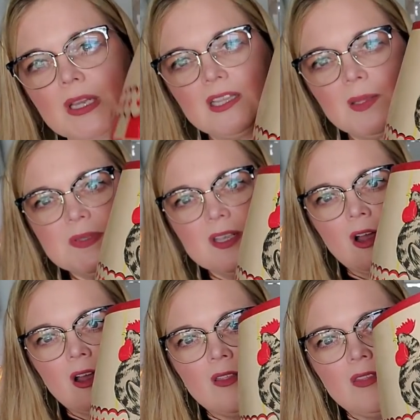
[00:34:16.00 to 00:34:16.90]
it clips
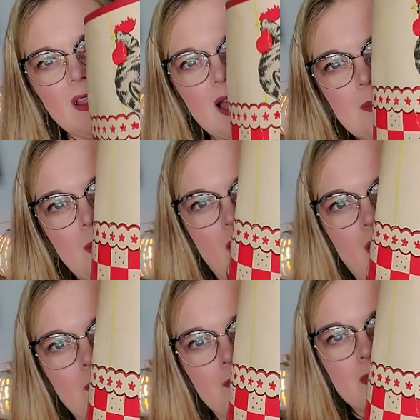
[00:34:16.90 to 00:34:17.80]
on the light
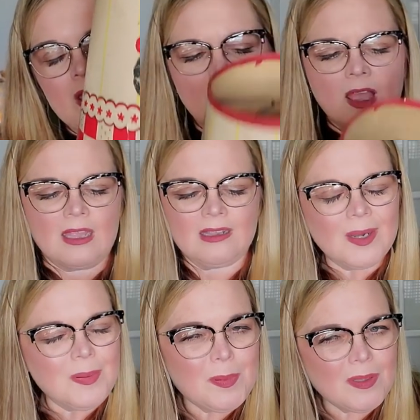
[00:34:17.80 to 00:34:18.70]
bulb a
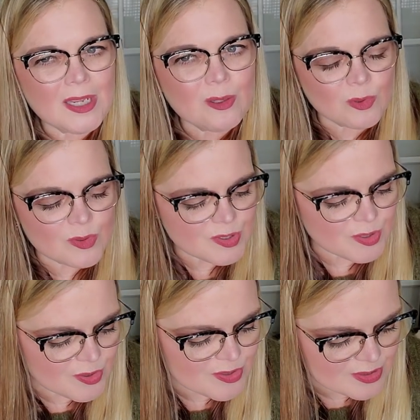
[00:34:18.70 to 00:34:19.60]
lot of people like
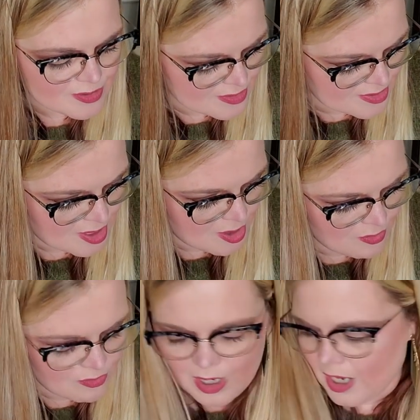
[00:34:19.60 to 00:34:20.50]
roosters, so